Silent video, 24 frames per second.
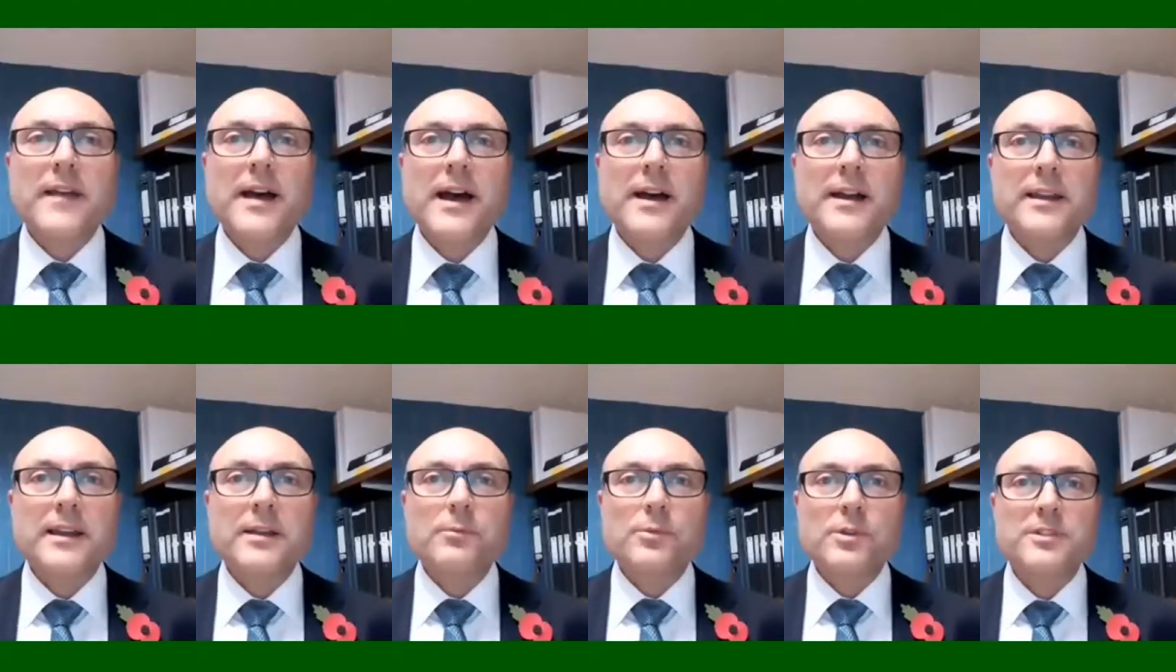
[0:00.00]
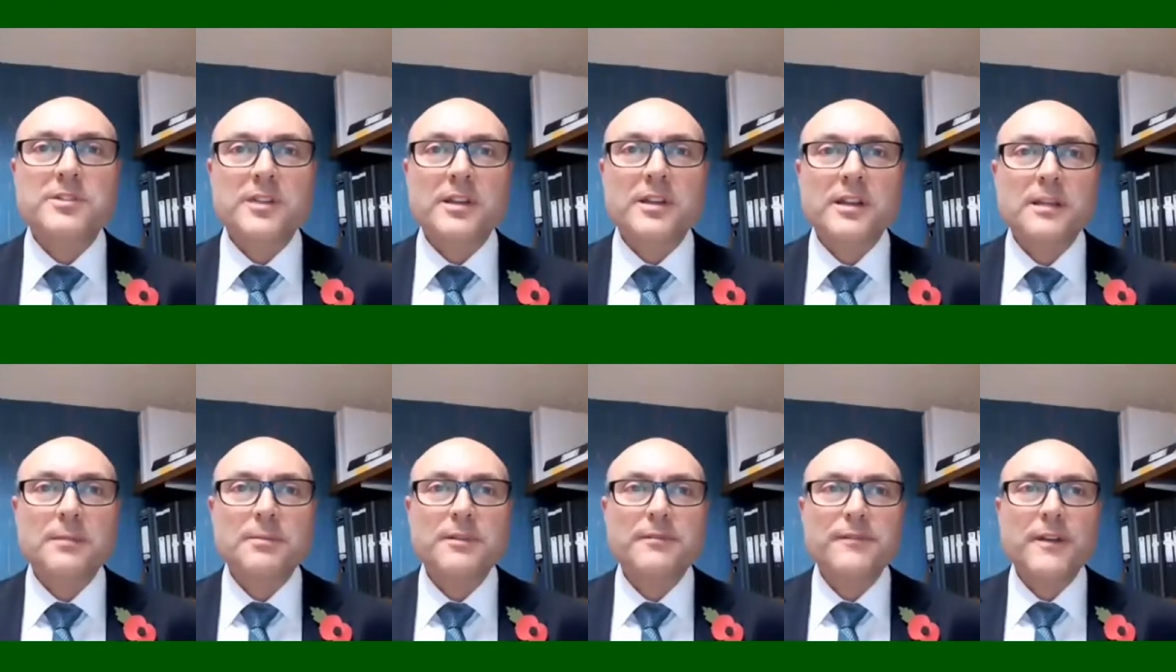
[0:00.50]
that, and it would
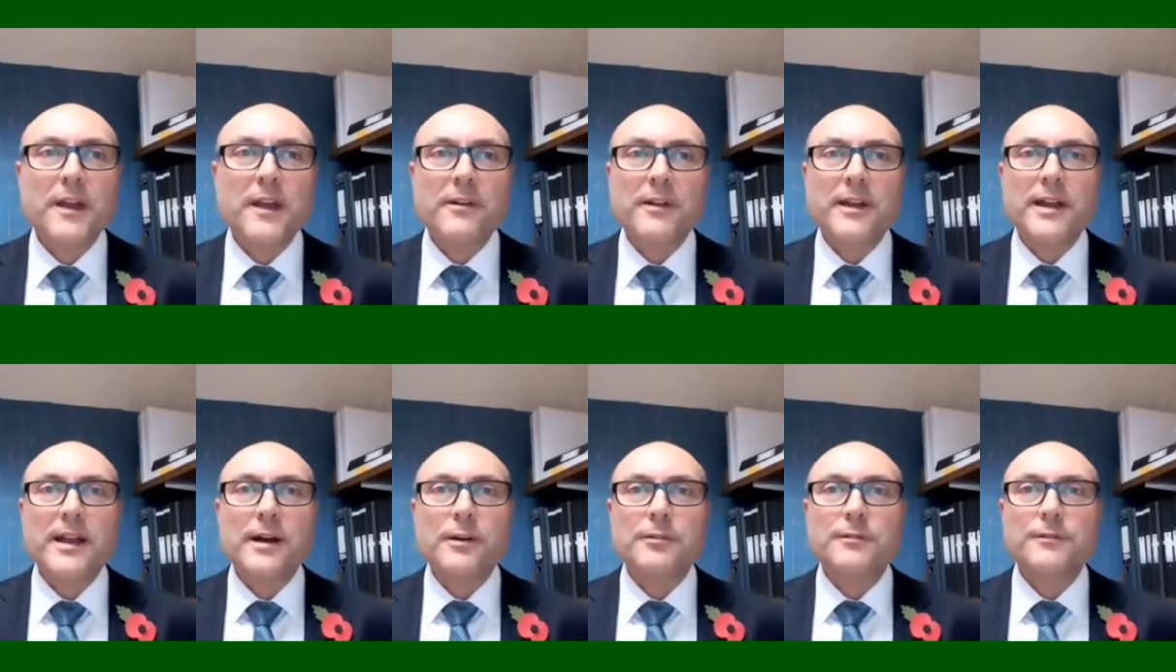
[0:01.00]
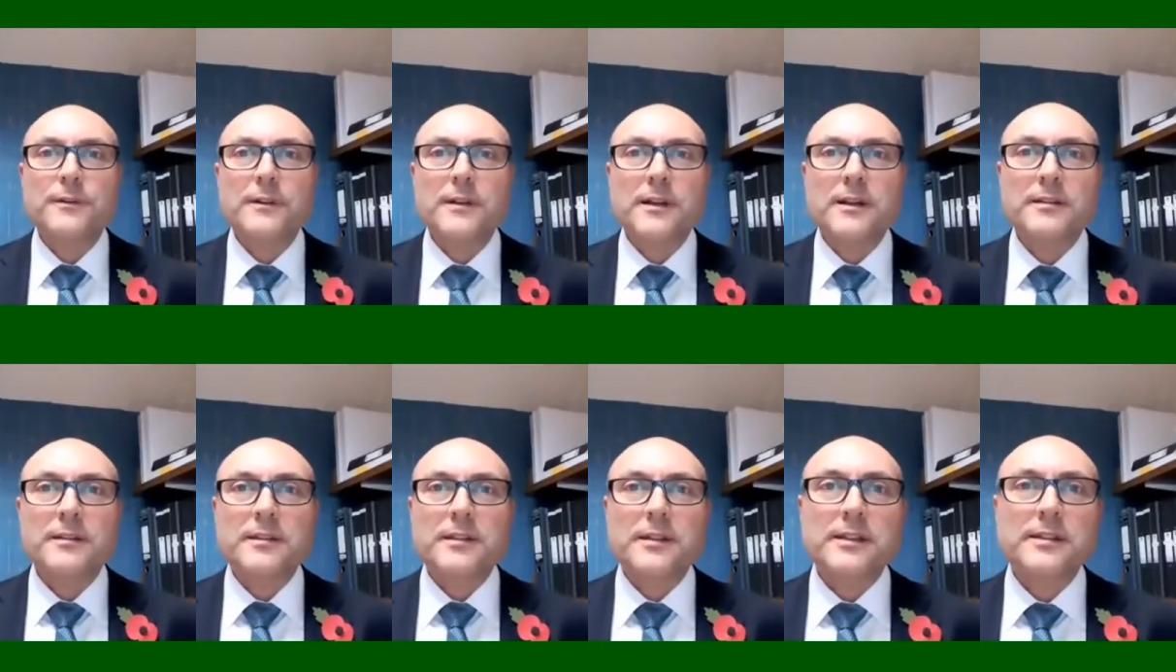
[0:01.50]
certainly be very helpful,
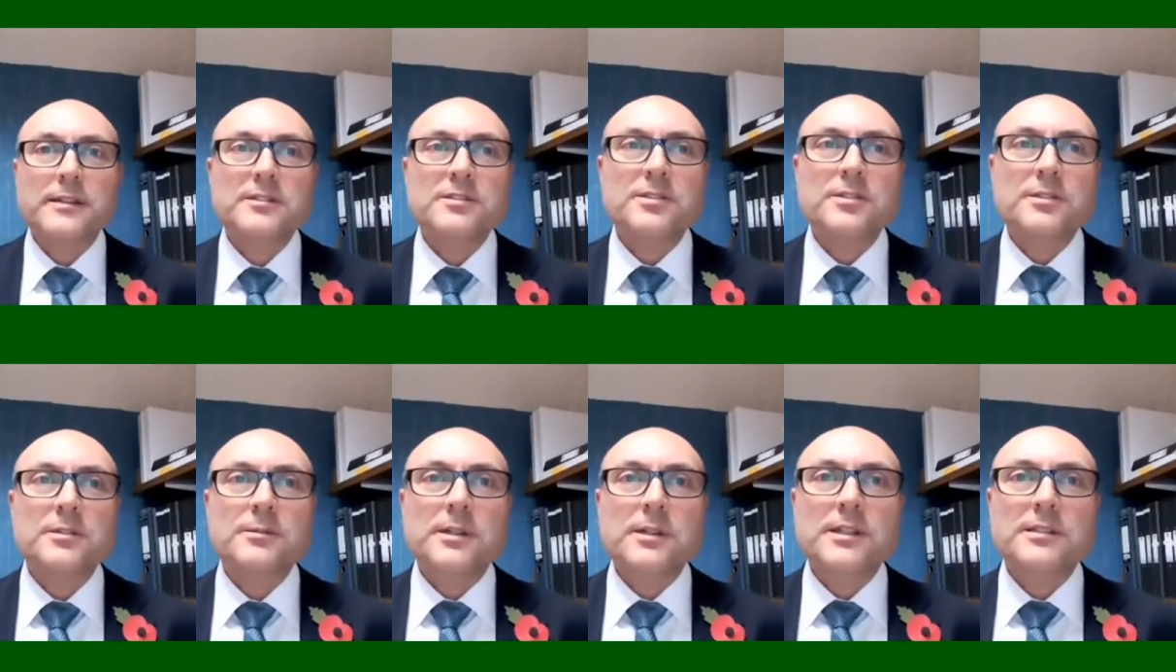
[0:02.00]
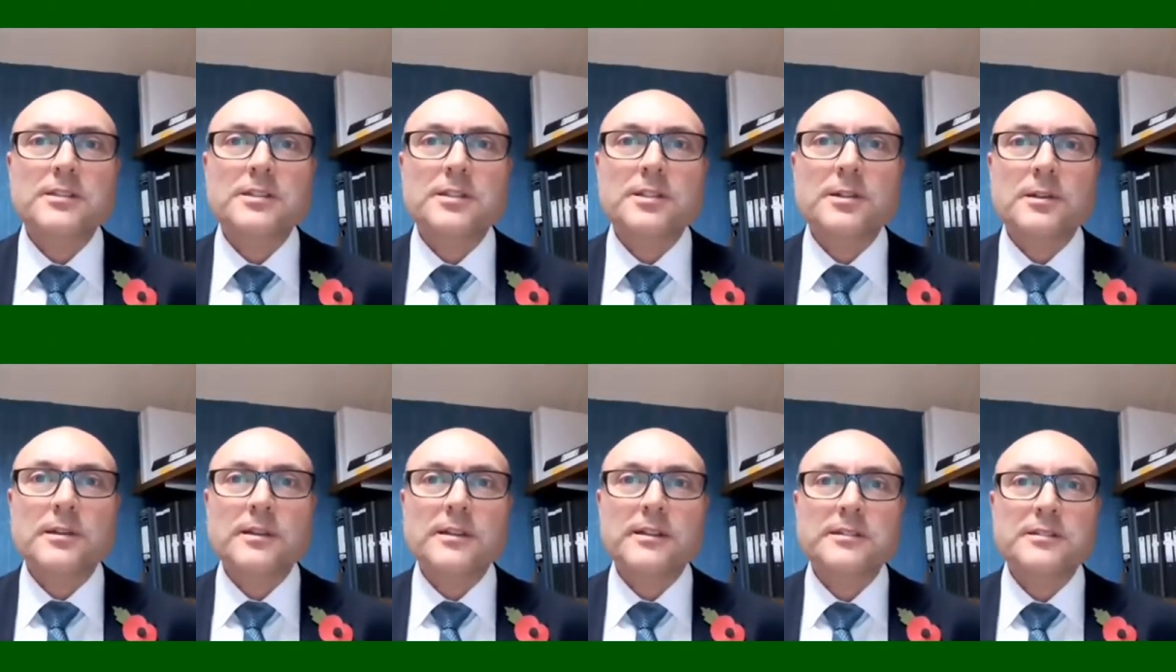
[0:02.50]
I think, to
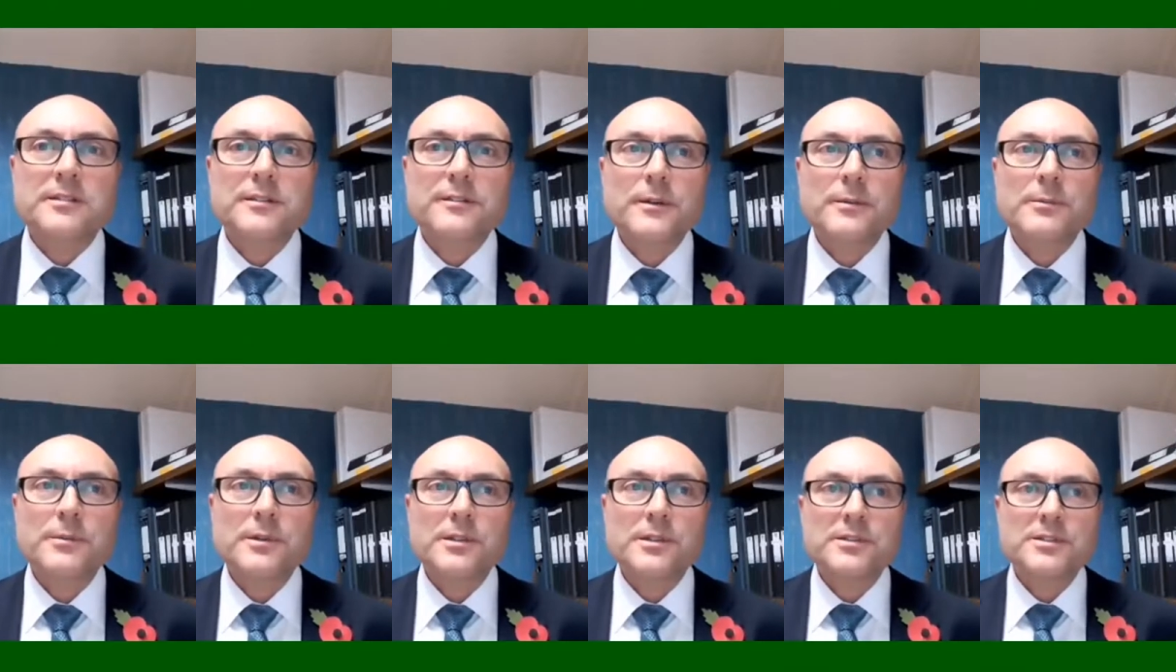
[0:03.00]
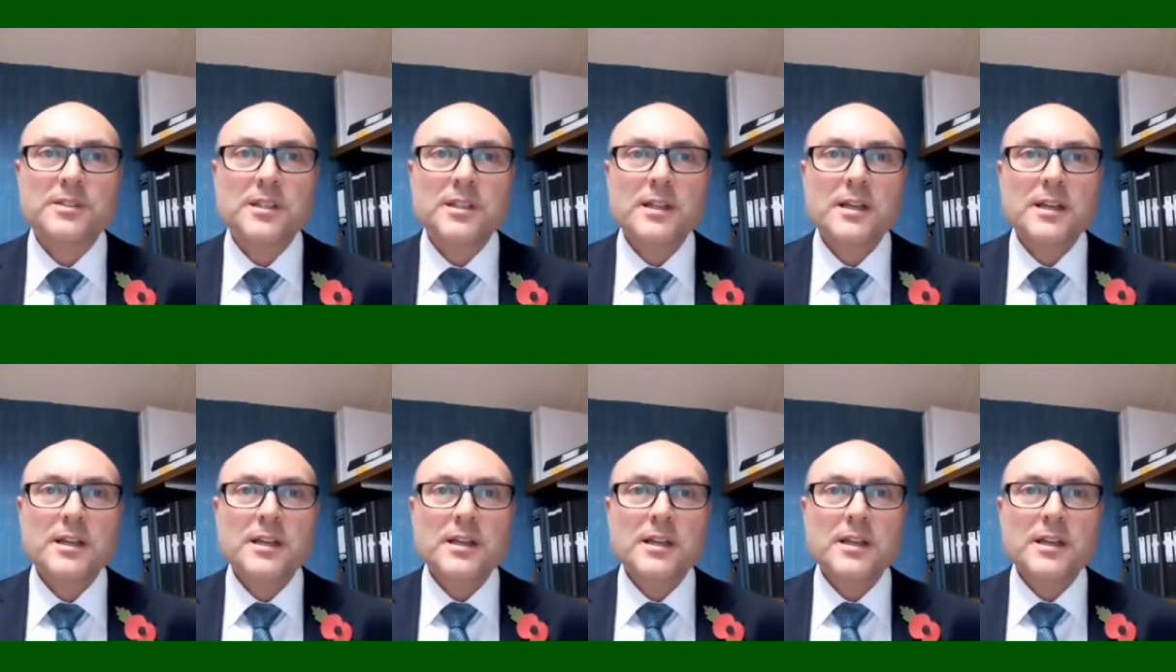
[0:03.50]
colleagues if it was.